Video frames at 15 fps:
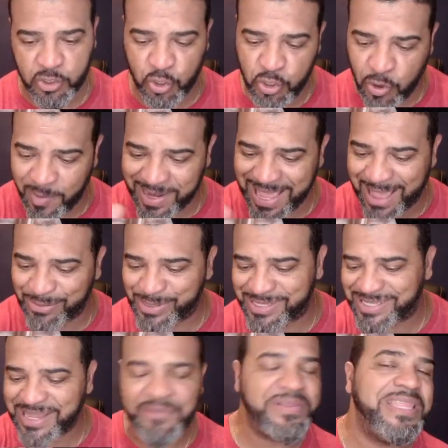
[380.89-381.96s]
So you already have
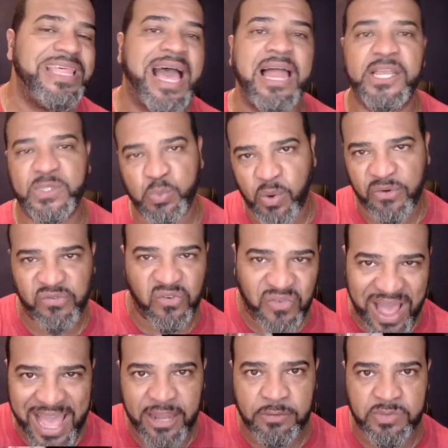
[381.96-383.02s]
$70 worth of
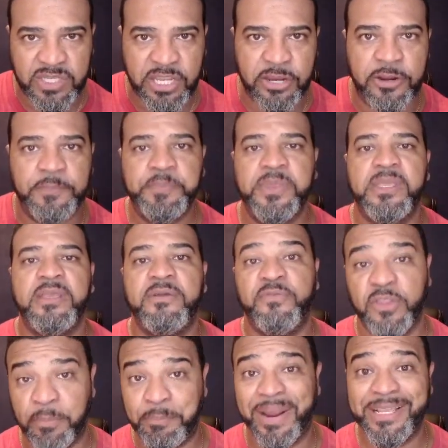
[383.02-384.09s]
items here
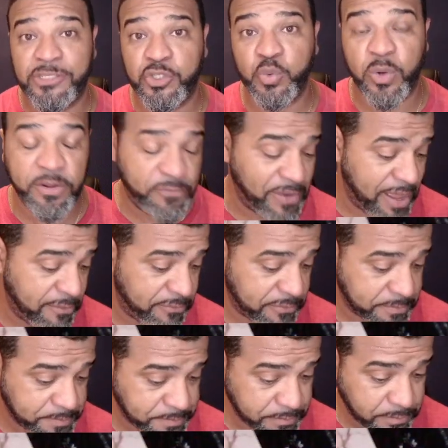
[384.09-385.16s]
for the price of 25.